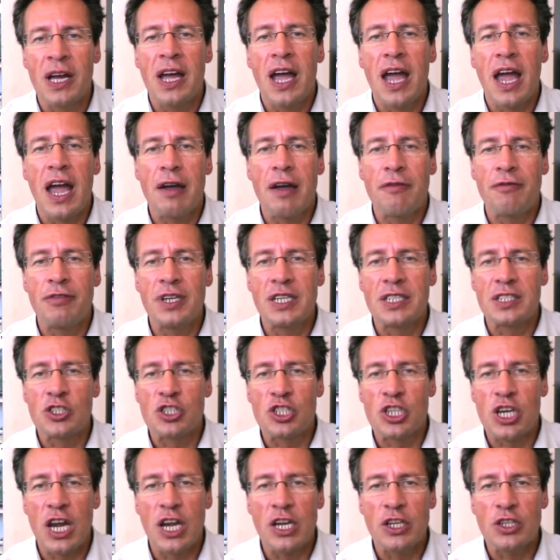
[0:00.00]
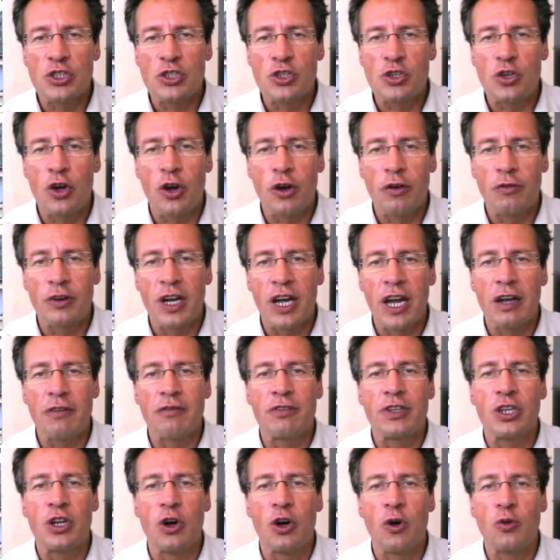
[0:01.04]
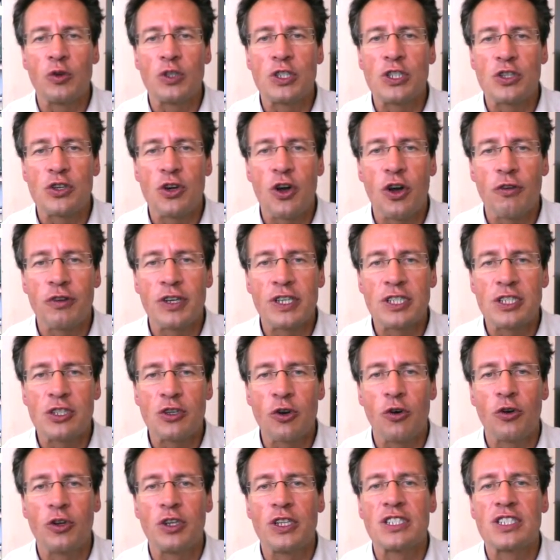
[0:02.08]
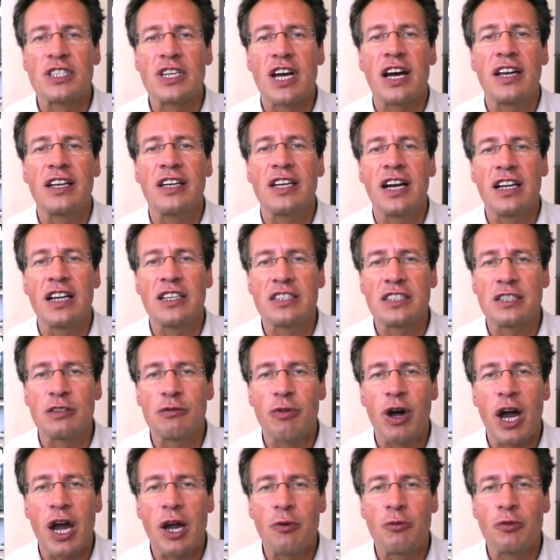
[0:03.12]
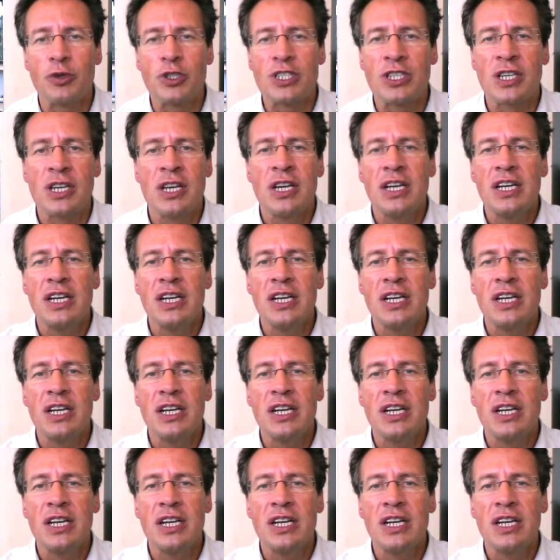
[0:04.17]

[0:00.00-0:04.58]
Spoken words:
Every Exchange server, every Node server and so on is running antivirus,